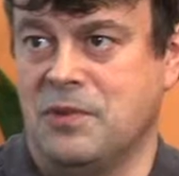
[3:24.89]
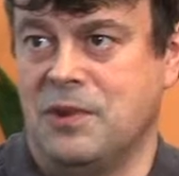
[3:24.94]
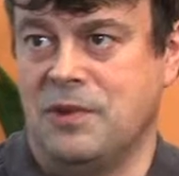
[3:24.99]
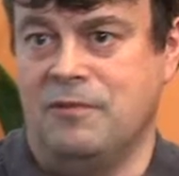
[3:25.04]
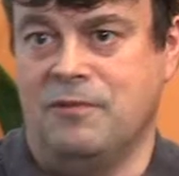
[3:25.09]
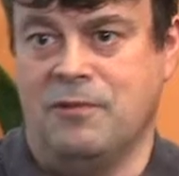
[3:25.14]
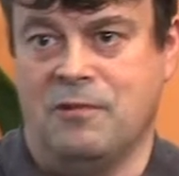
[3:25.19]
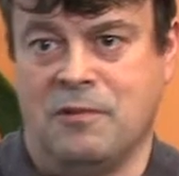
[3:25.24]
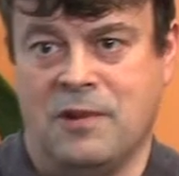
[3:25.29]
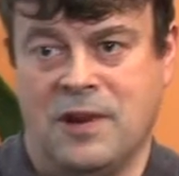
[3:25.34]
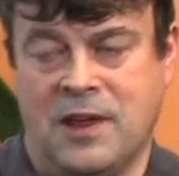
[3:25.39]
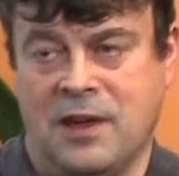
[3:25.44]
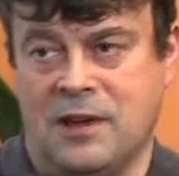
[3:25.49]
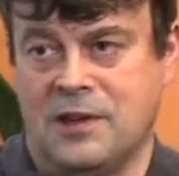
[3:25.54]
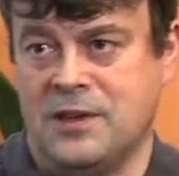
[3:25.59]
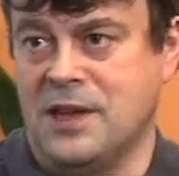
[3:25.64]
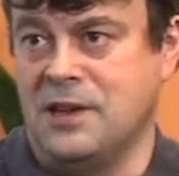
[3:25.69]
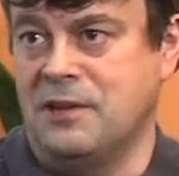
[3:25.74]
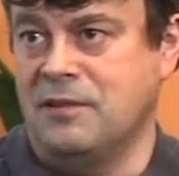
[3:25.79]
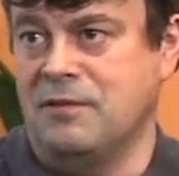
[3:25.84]
We've already
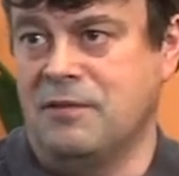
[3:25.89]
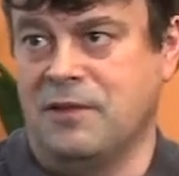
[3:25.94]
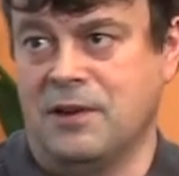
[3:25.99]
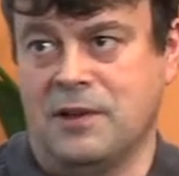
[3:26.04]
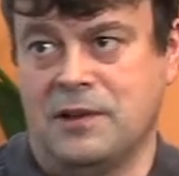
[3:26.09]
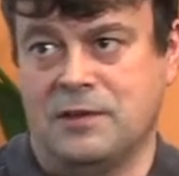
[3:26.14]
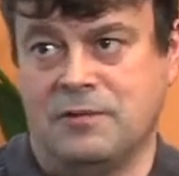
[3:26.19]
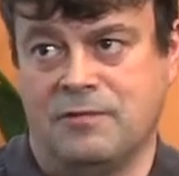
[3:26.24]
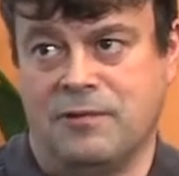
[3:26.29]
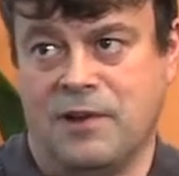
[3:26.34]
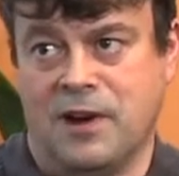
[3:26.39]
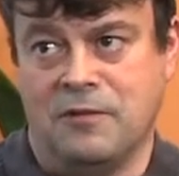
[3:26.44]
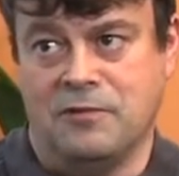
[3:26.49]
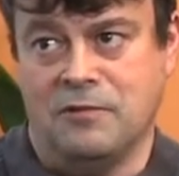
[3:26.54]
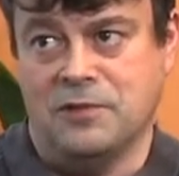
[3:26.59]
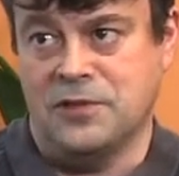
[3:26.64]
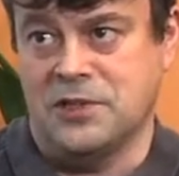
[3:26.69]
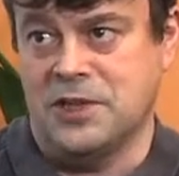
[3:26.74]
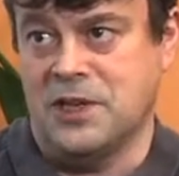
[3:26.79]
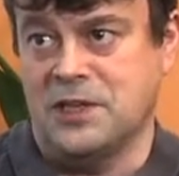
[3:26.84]
identified 5
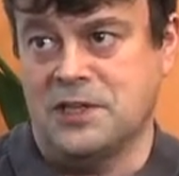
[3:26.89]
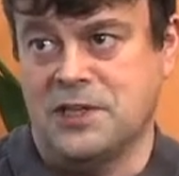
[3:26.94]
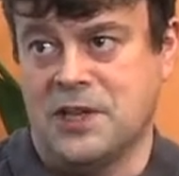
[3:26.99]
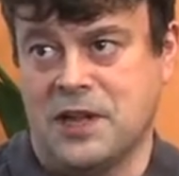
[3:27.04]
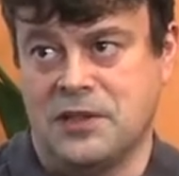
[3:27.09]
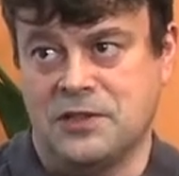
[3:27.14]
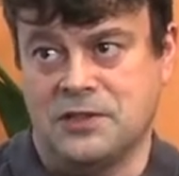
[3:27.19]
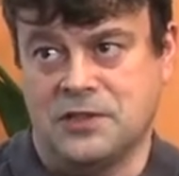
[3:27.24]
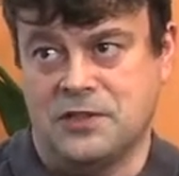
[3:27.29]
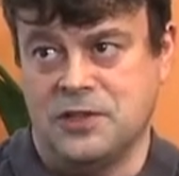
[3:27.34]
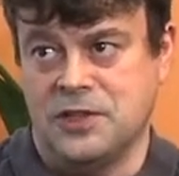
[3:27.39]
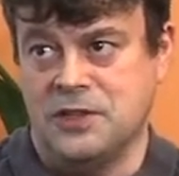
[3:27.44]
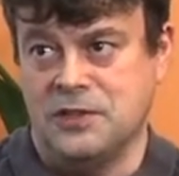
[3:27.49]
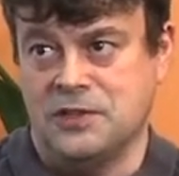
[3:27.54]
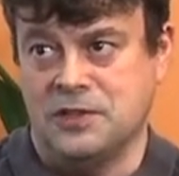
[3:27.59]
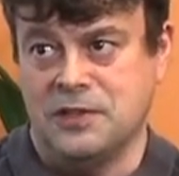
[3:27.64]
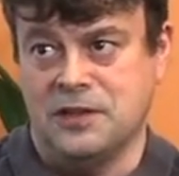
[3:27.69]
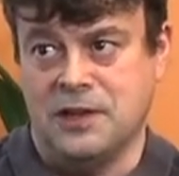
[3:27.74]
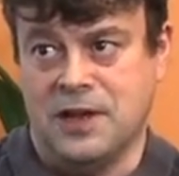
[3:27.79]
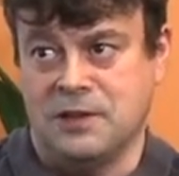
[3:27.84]
or 6 cancer
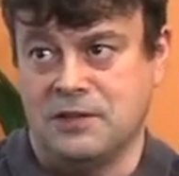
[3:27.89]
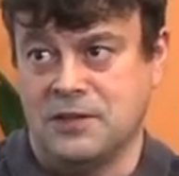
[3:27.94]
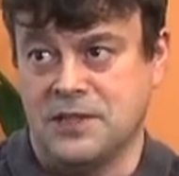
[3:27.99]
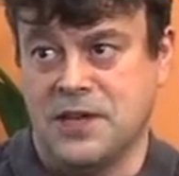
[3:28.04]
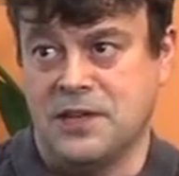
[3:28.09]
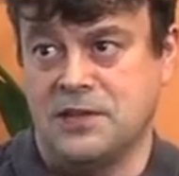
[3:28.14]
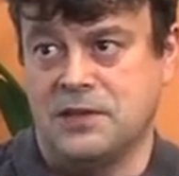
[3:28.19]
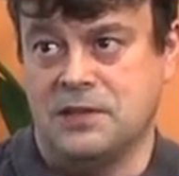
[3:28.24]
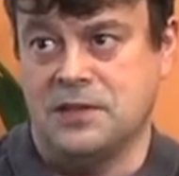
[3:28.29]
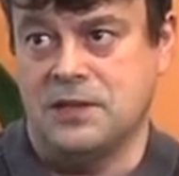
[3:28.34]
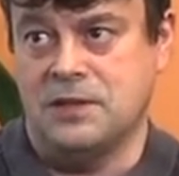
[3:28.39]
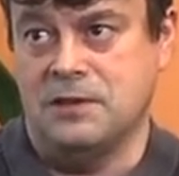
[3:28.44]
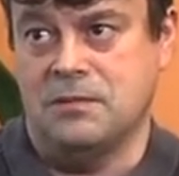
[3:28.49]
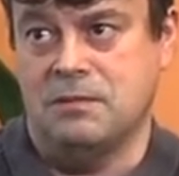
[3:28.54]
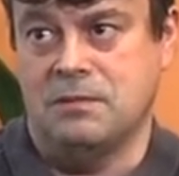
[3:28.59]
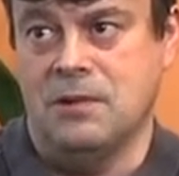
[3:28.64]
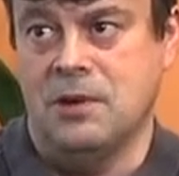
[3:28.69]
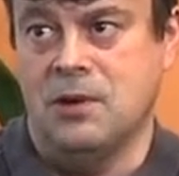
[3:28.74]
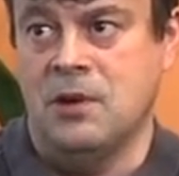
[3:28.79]
genes that are now tested